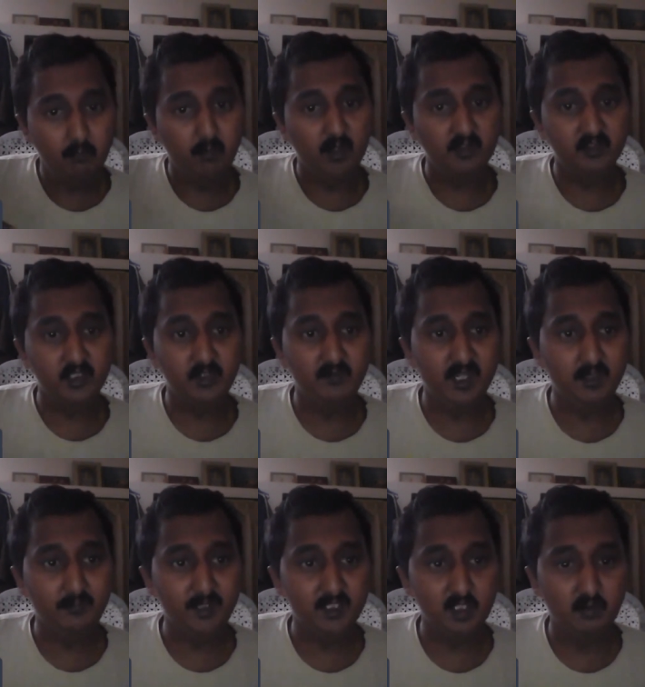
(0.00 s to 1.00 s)
positive
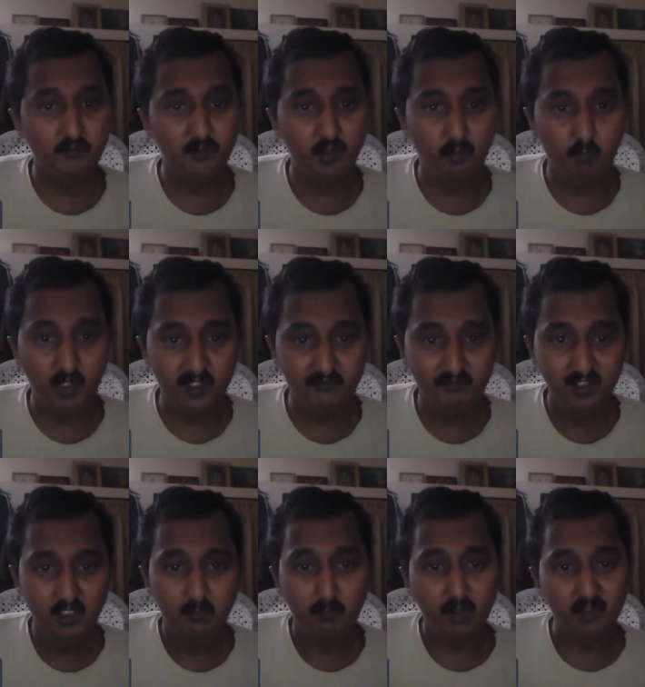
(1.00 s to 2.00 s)
aspect of your wife,
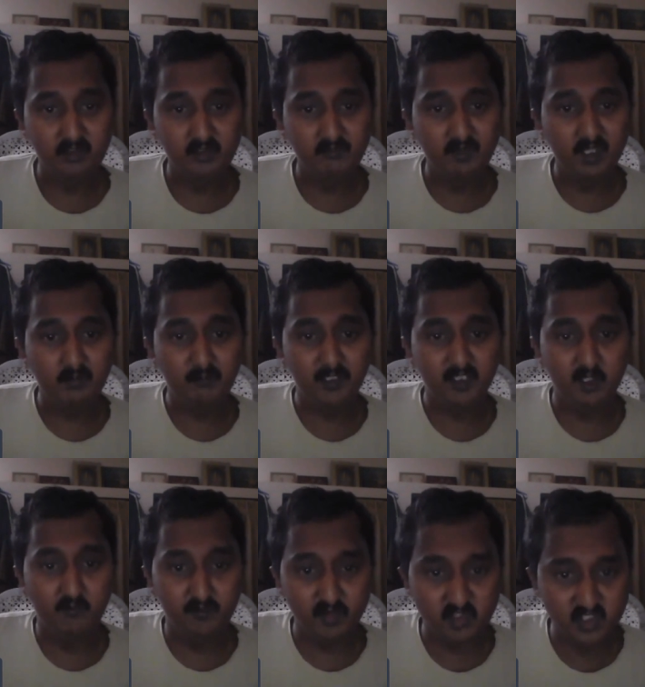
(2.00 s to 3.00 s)
positive aspect
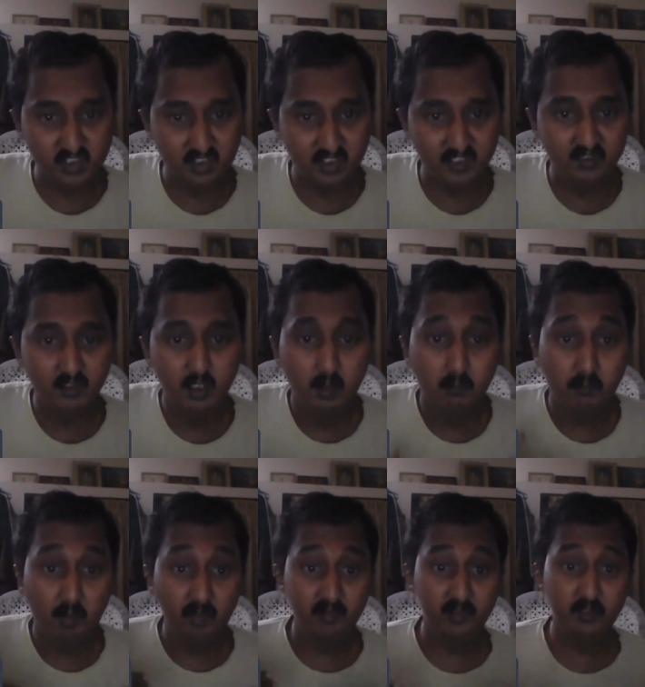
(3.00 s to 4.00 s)
of your children,
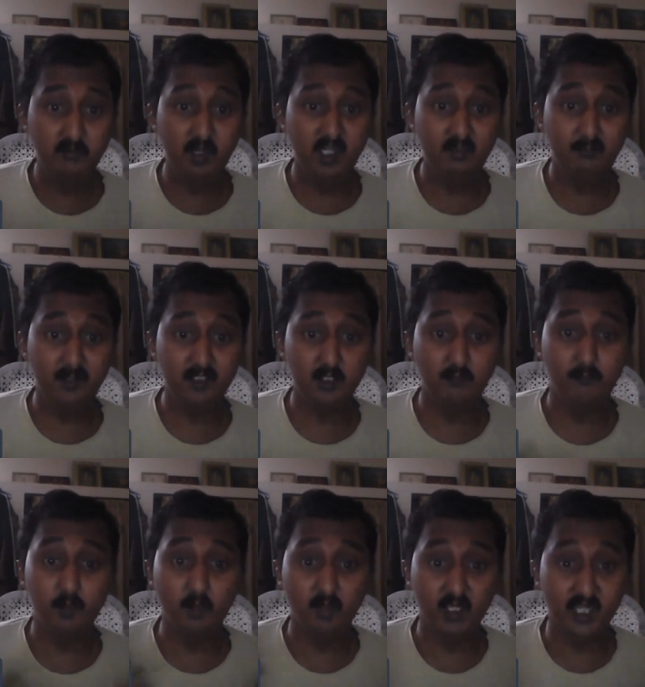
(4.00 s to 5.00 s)
positive aspect of
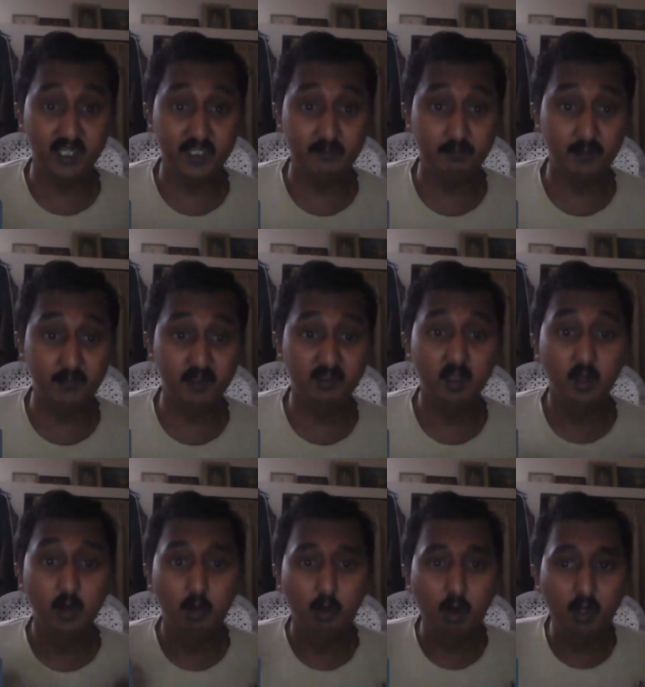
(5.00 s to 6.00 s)
your relative members.
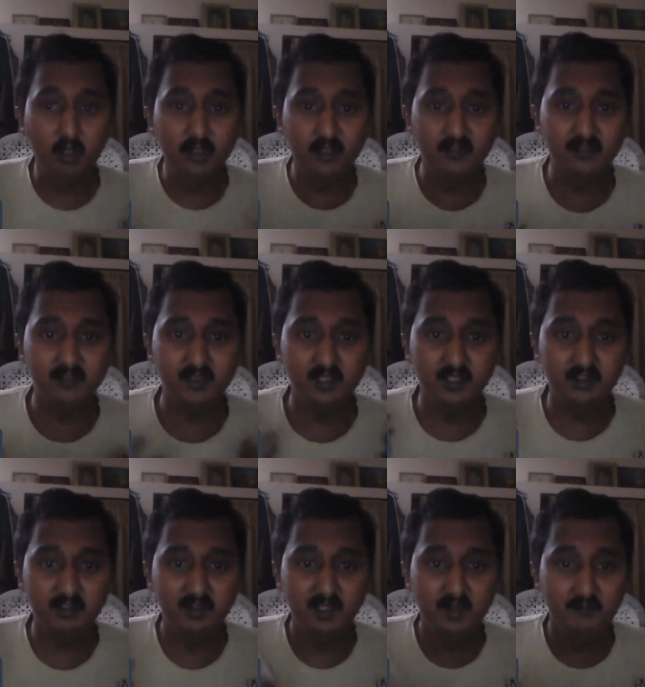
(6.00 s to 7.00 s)
All these
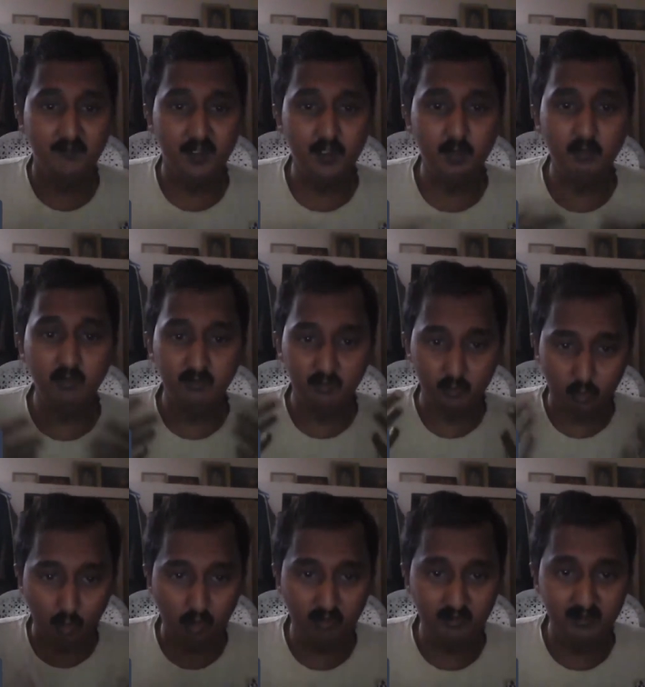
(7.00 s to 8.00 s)
things, when you
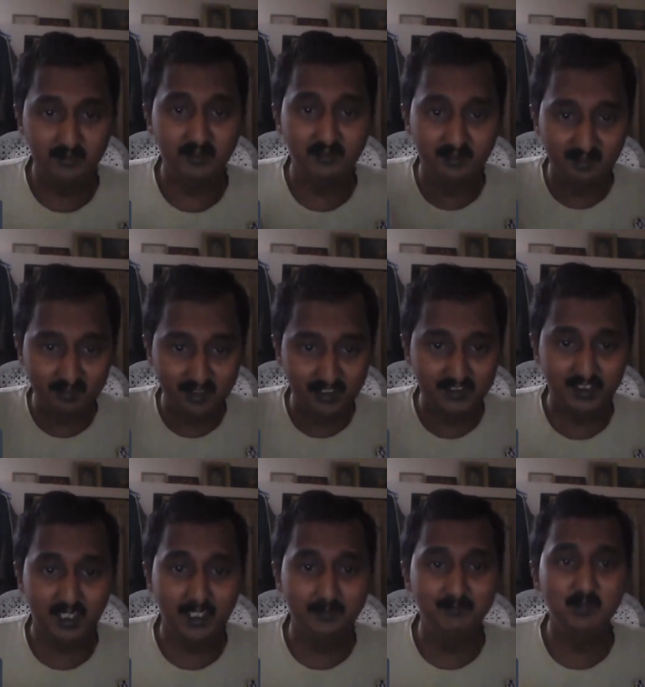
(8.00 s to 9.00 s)
talk, this is the
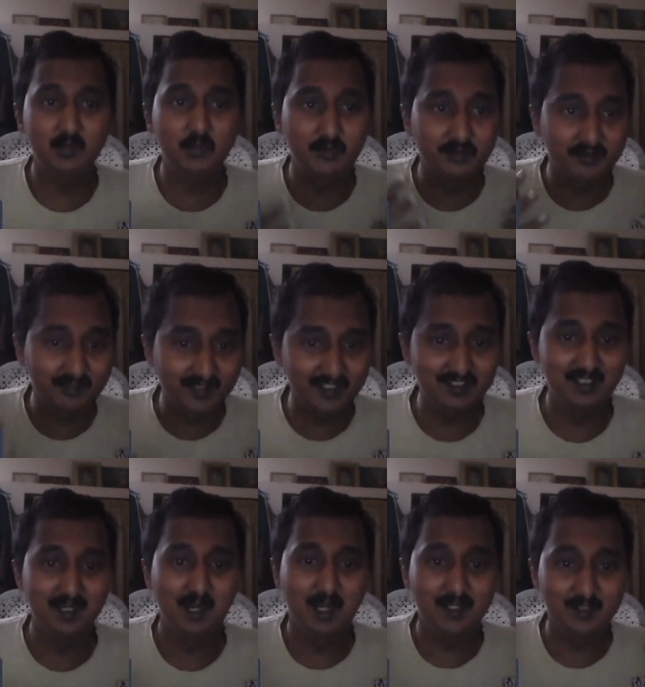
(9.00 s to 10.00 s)
time to sit
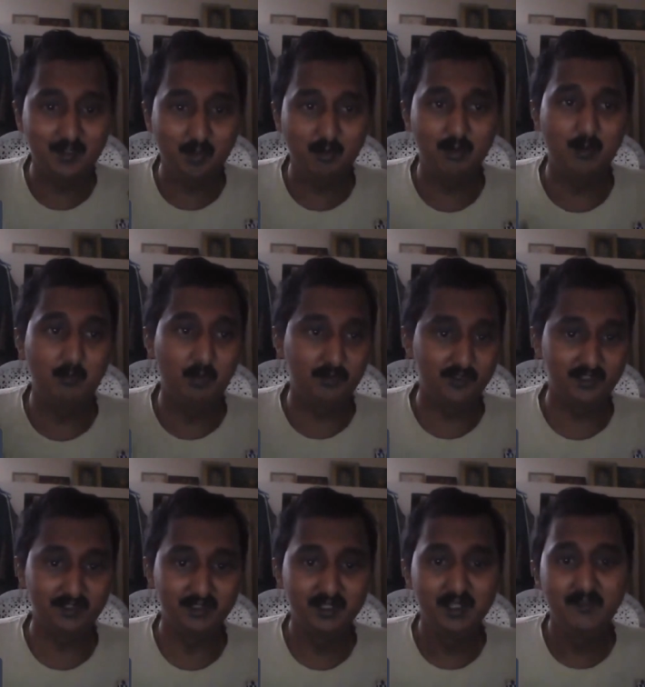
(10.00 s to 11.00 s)
and talk about
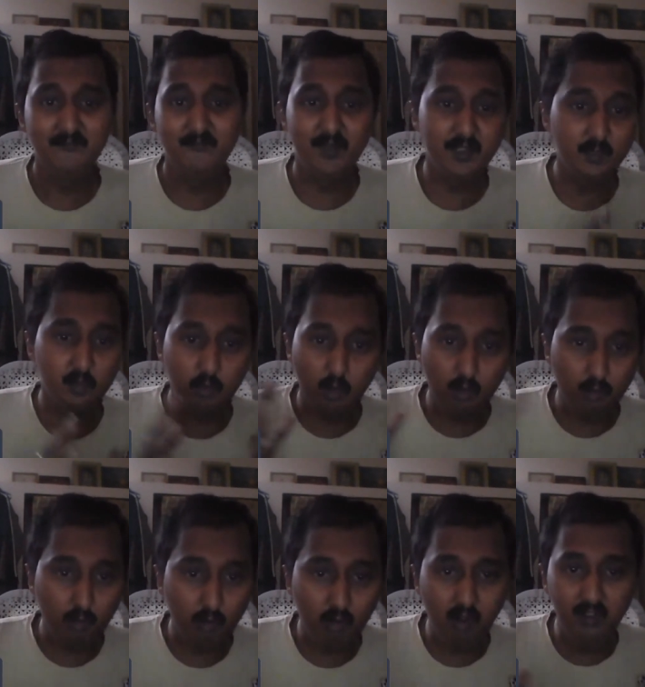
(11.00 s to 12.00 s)
it. When you
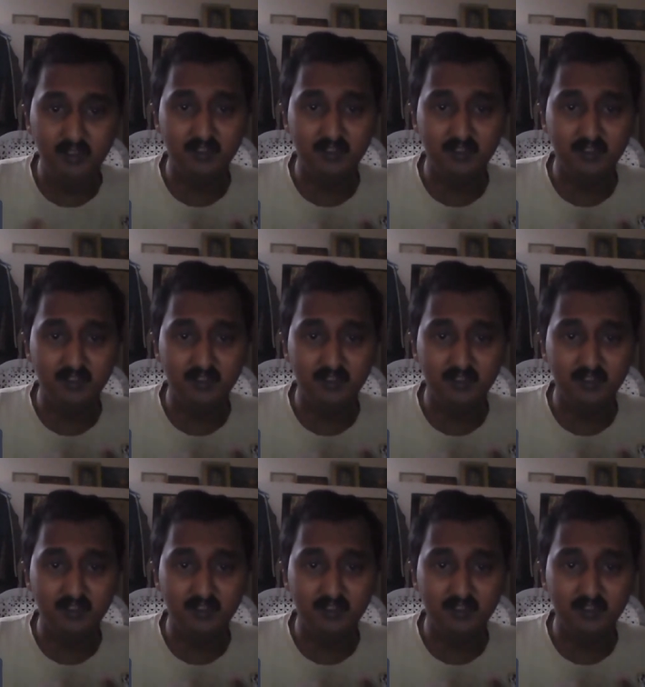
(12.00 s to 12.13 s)
talk all